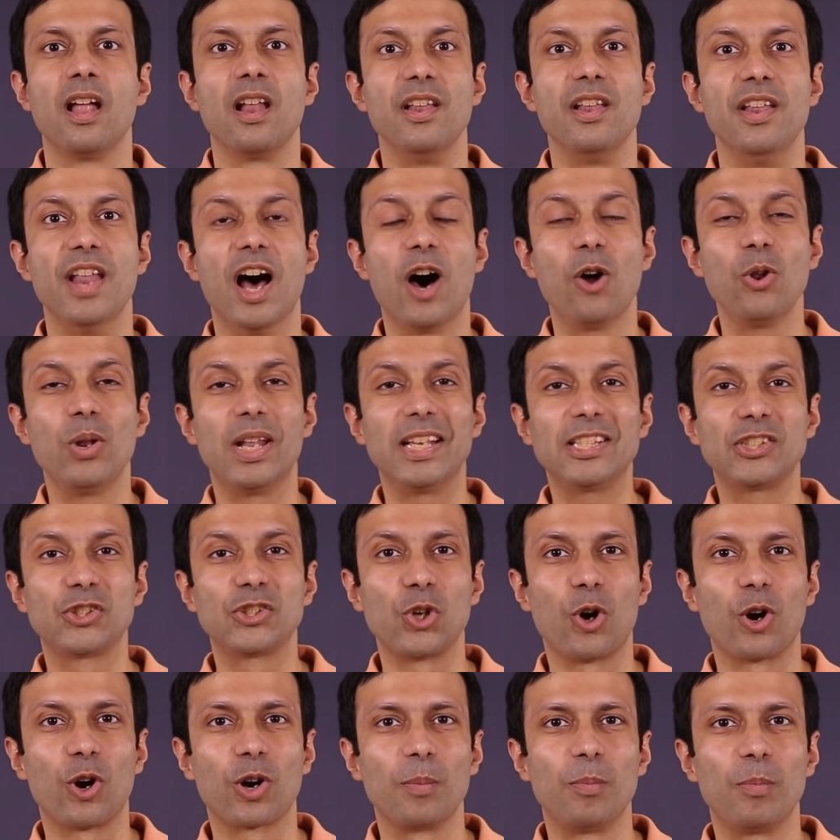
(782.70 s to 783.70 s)
Now let's
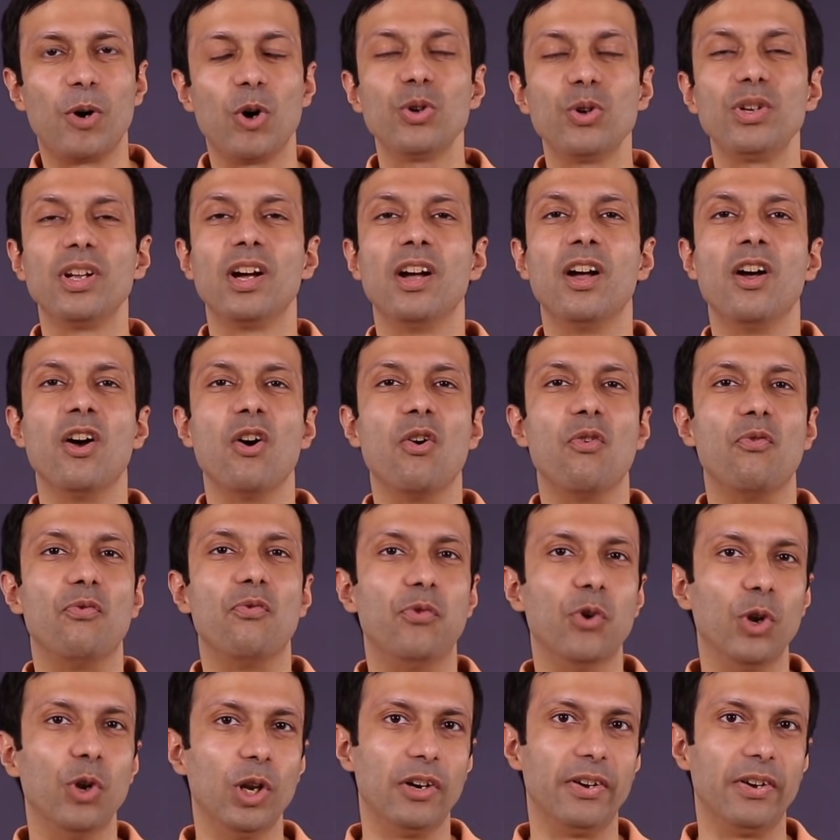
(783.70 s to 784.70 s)
talk about
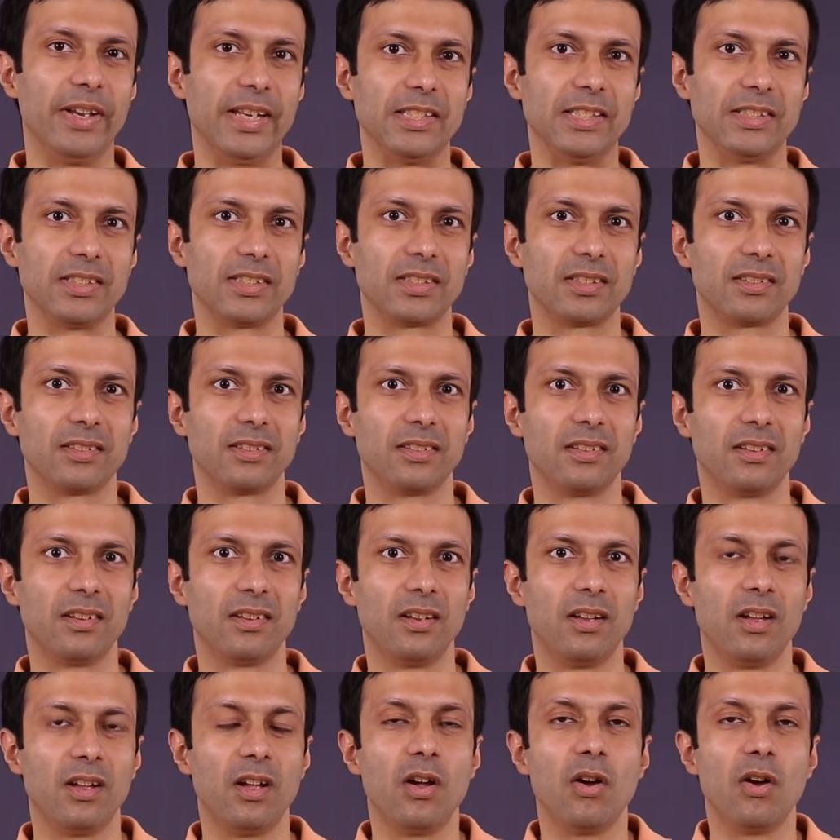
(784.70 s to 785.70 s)
fullerenes.
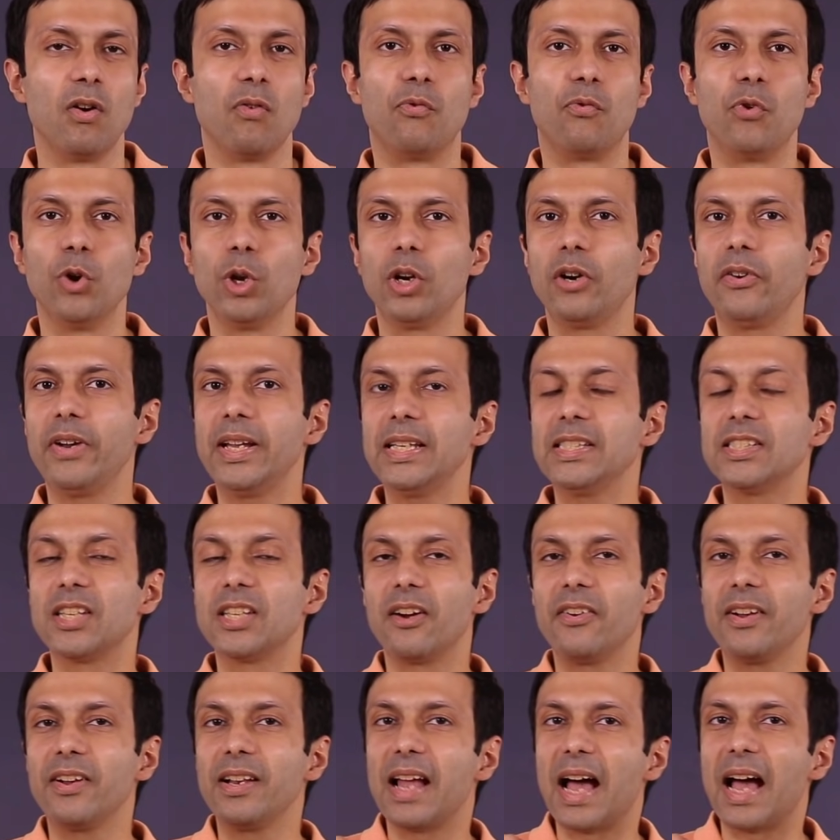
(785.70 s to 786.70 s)
Fullerenes
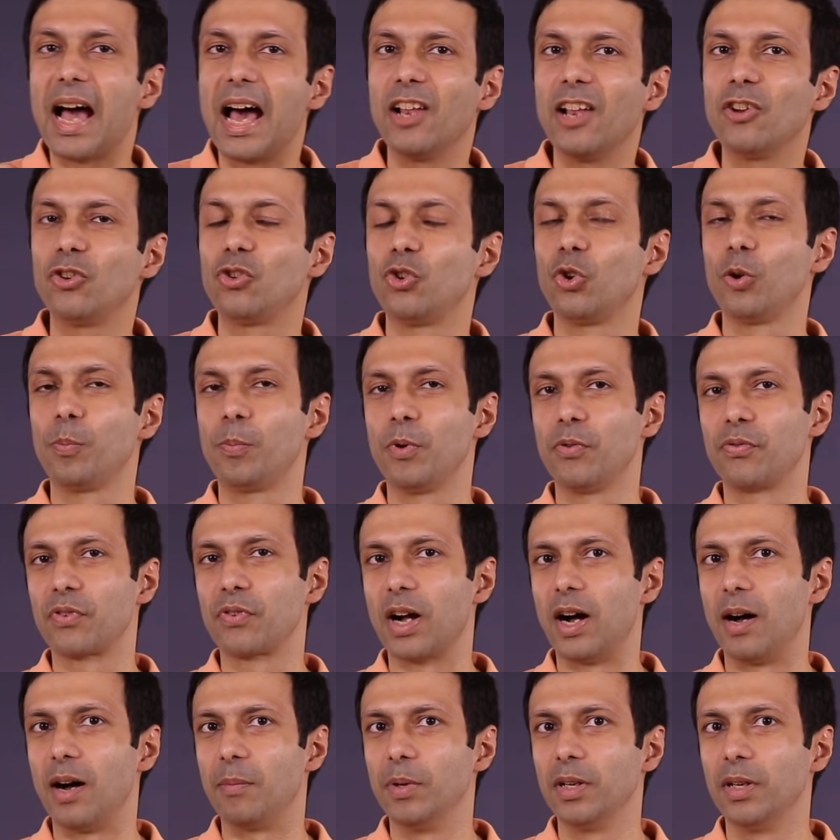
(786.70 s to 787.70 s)
are an allotrope of
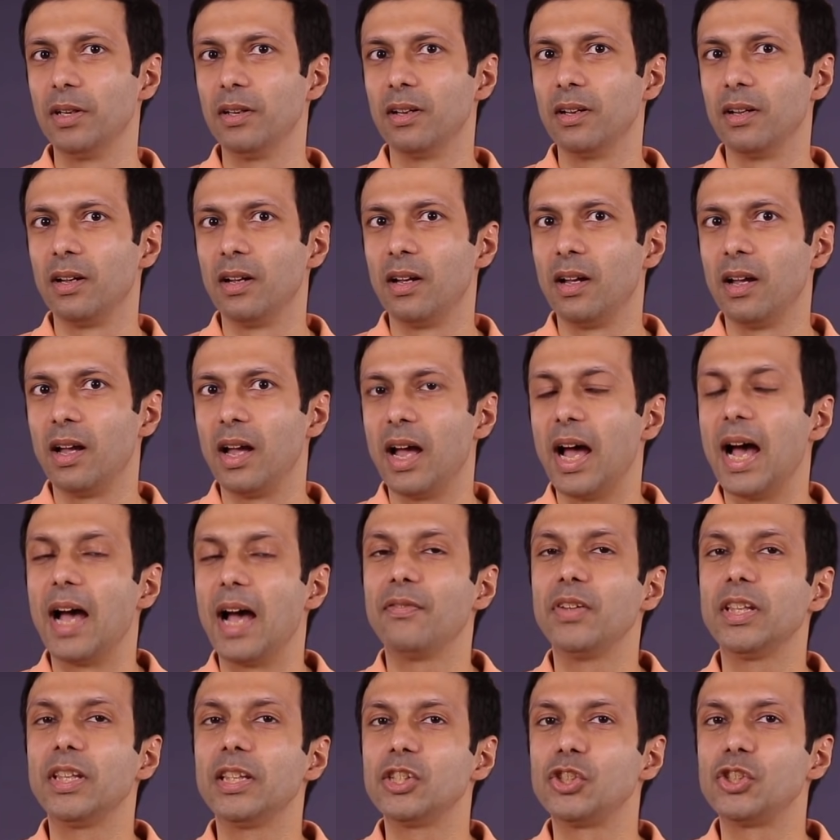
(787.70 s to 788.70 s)
carbon
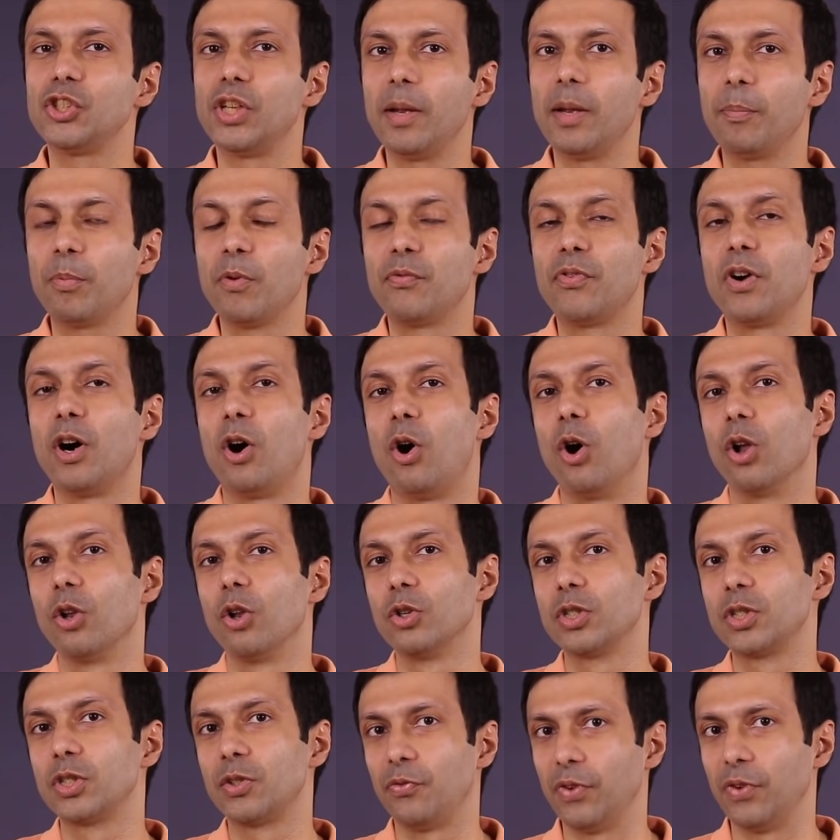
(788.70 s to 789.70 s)
having the shape of a
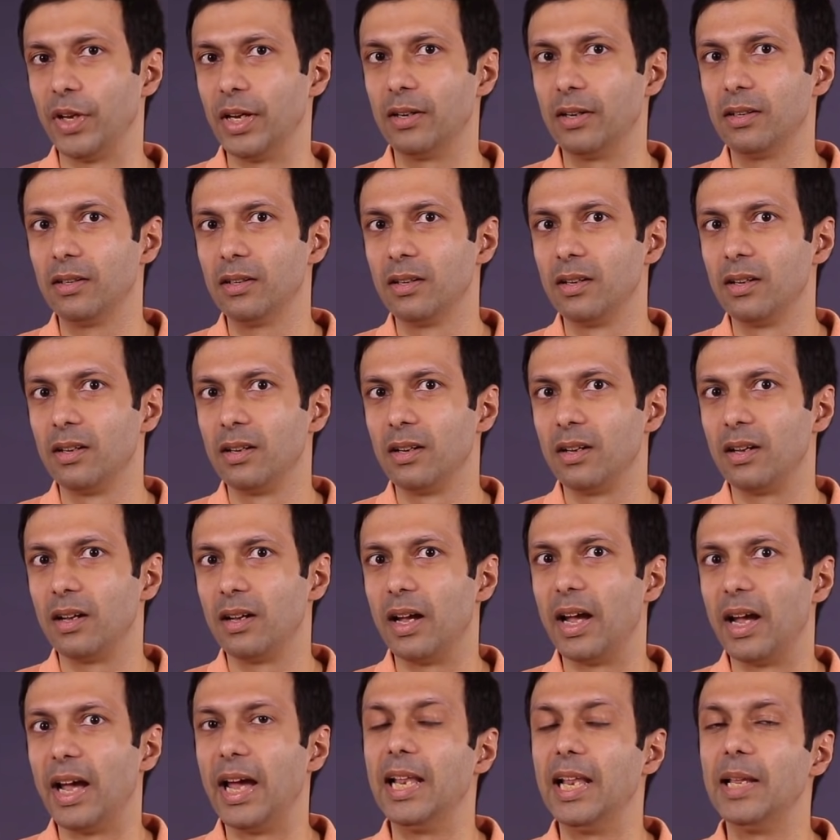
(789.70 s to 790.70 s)
hollow sphere,
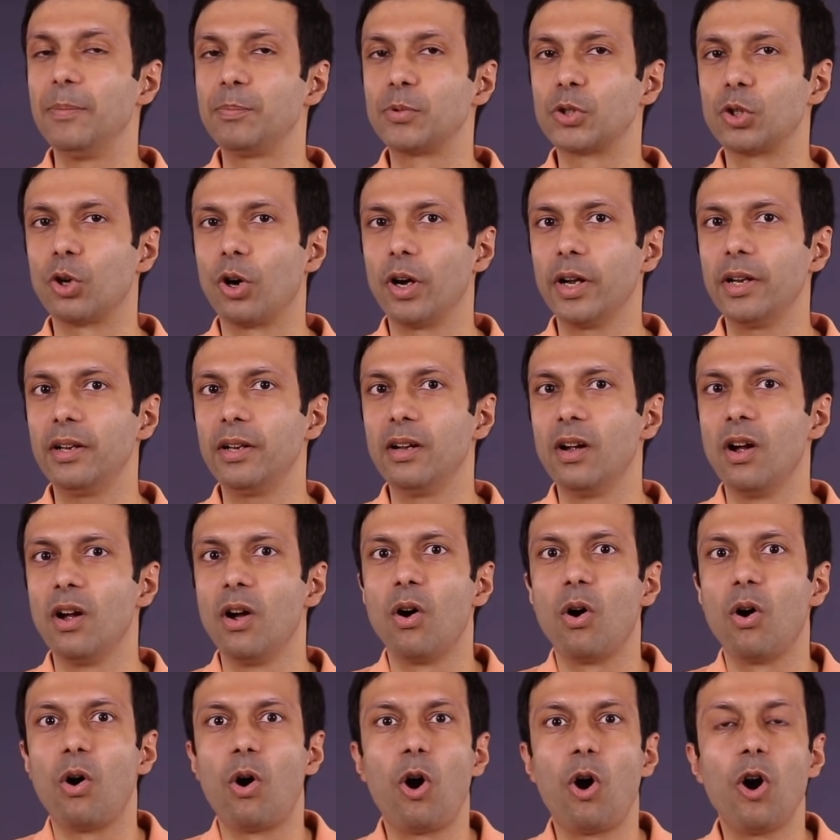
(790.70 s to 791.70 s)
ellipsoid
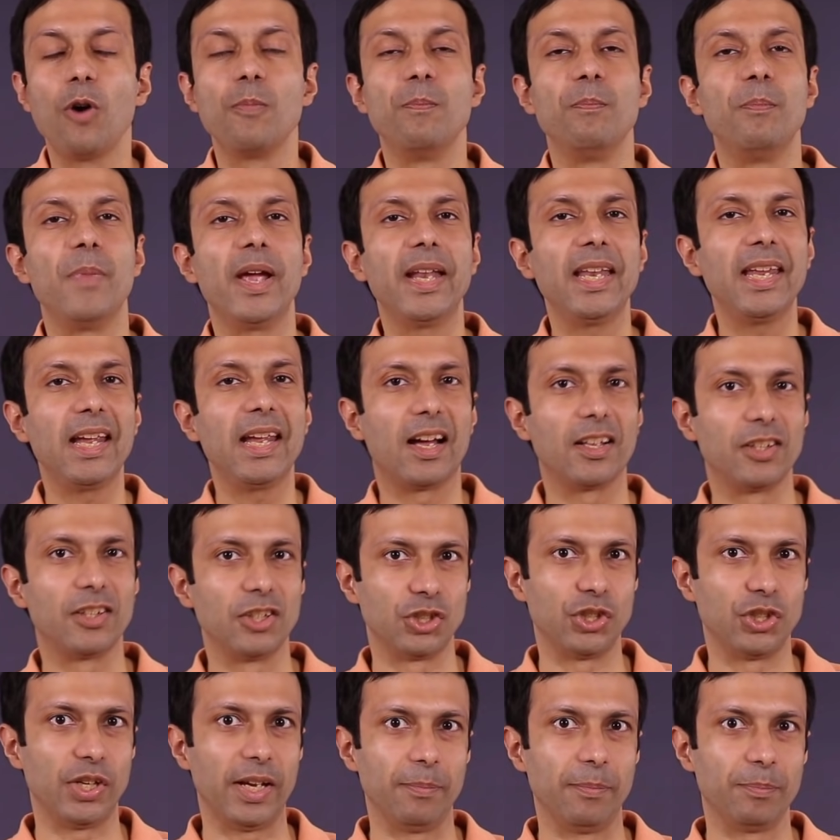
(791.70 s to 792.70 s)
or many other
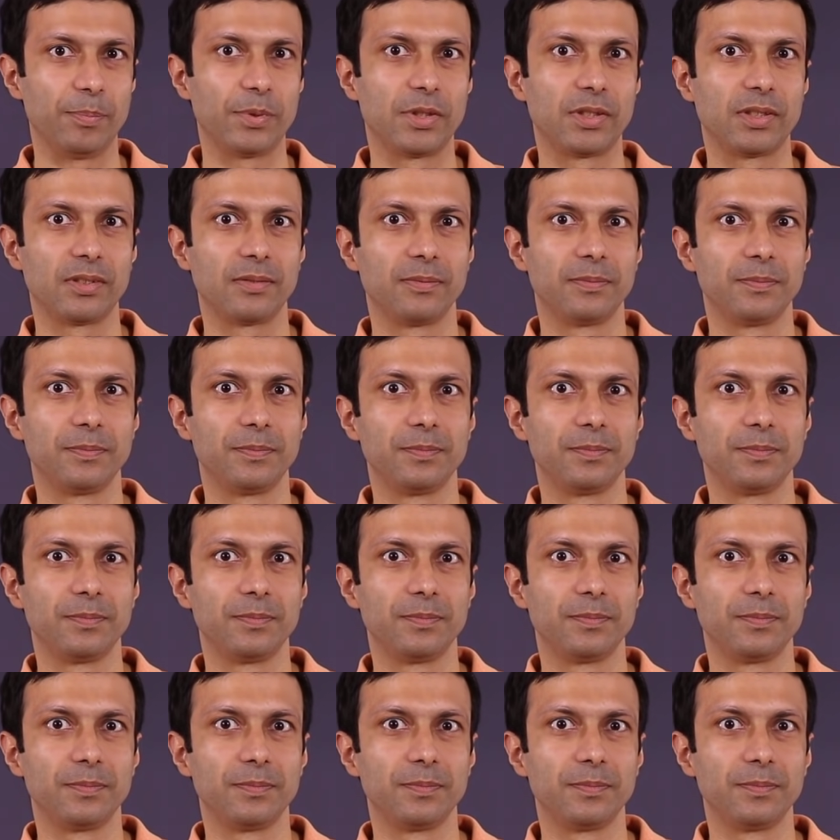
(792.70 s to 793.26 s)
shapes.